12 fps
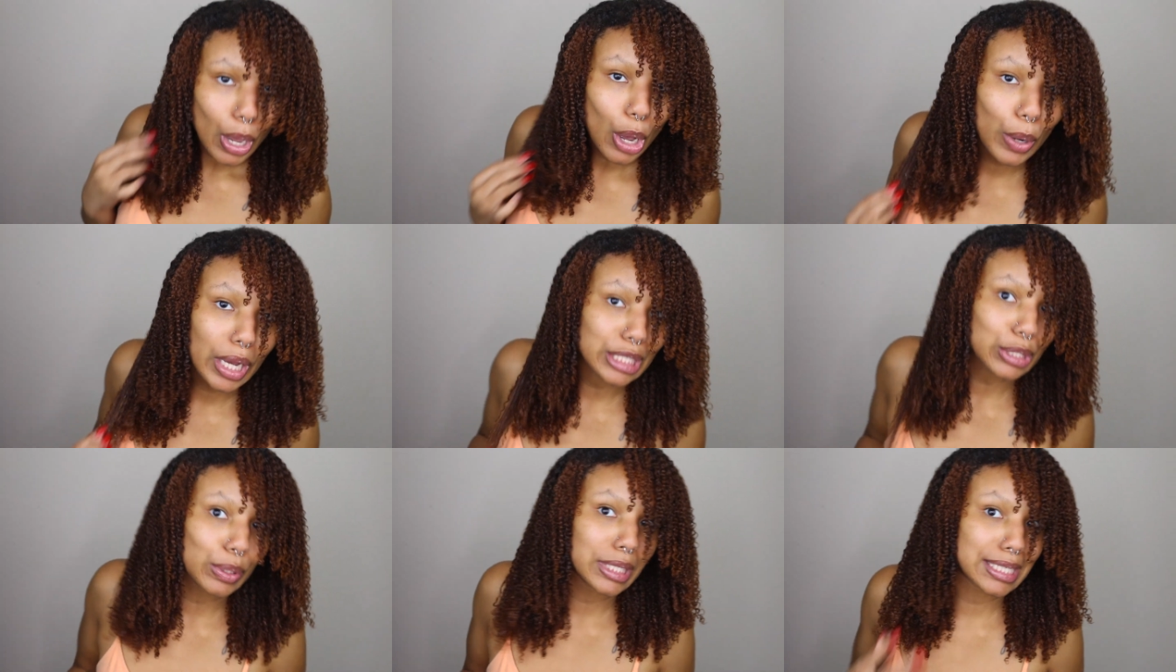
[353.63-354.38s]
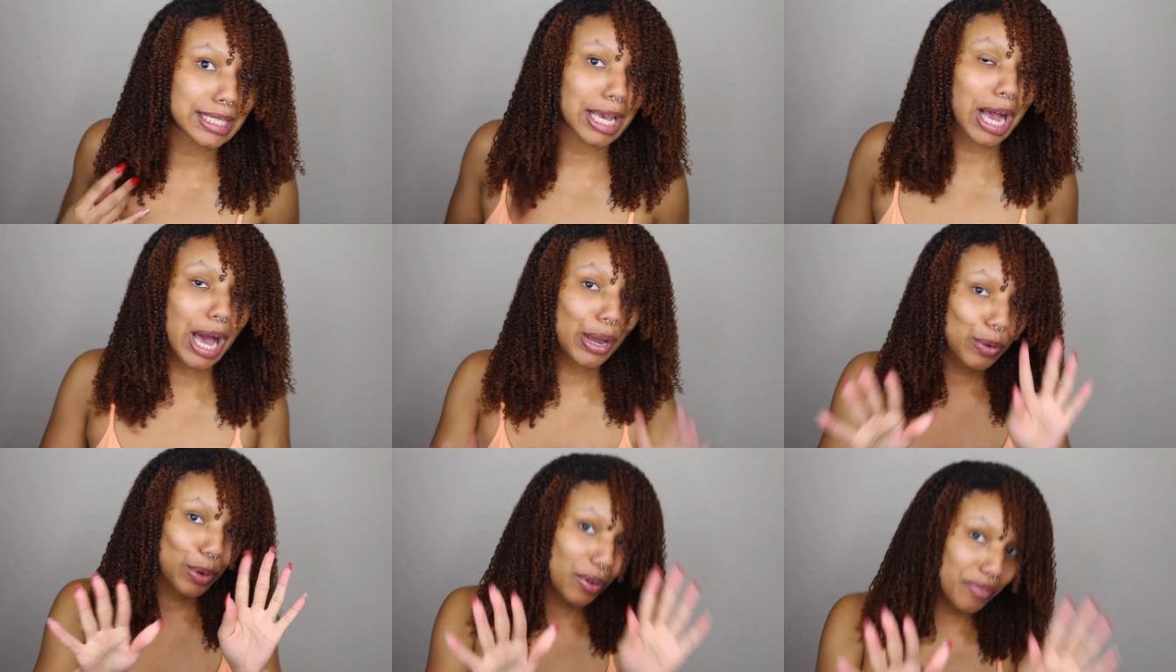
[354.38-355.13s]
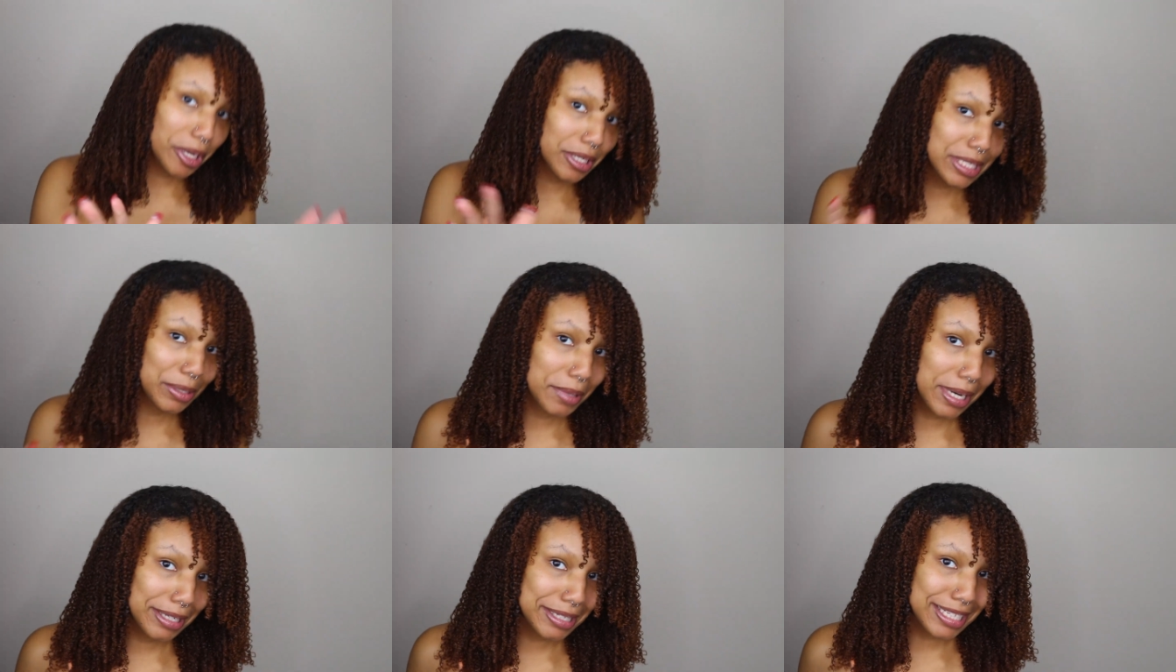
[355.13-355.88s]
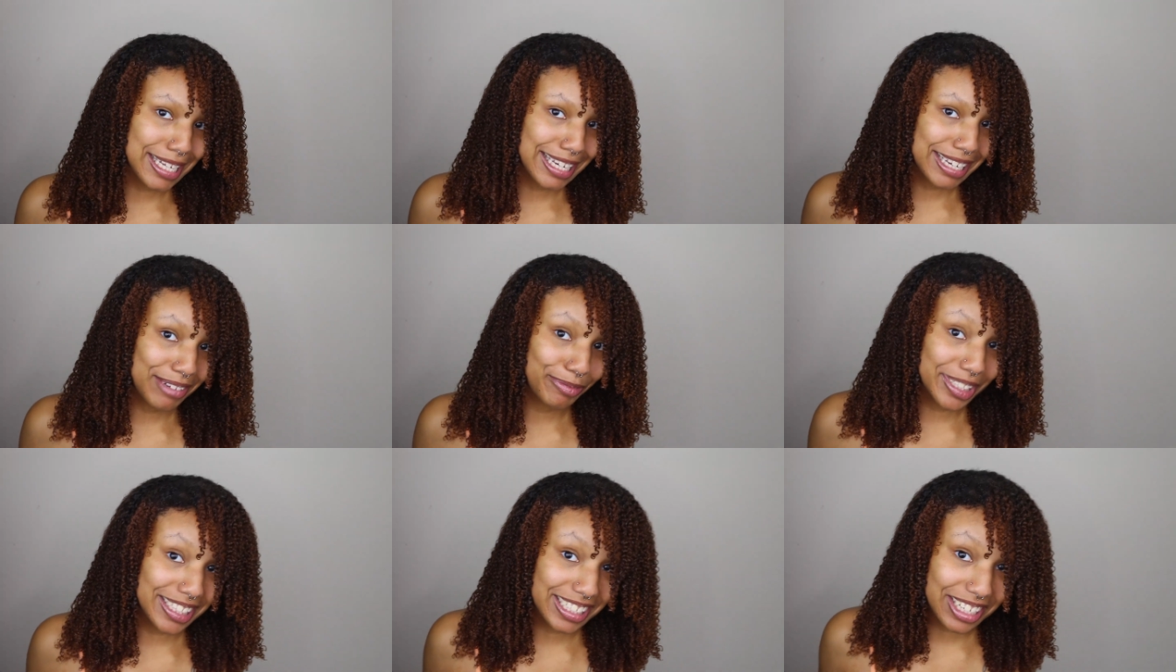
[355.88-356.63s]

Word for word: Okay, so listen, I don't know if y'all seeing what I'm seeing, but the